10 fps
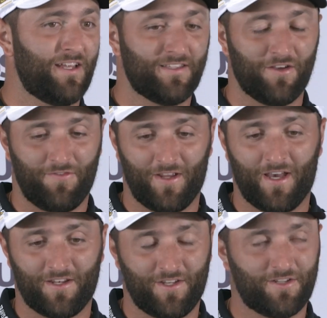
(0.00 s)
He definitely
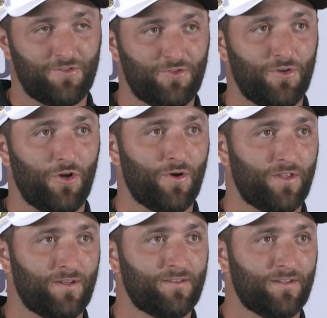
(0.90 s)
had a chance to shoot lower
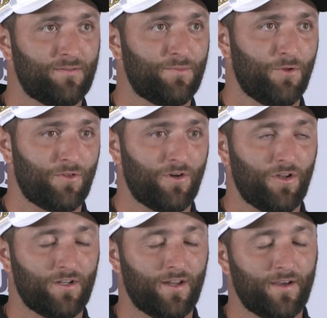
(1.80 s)
than, than both
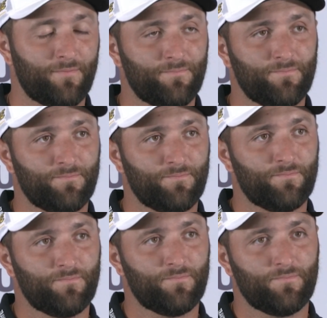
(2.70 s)
Collin and I.
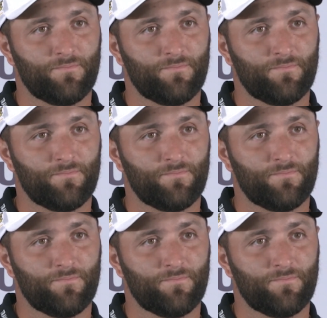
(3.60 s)
Thank you.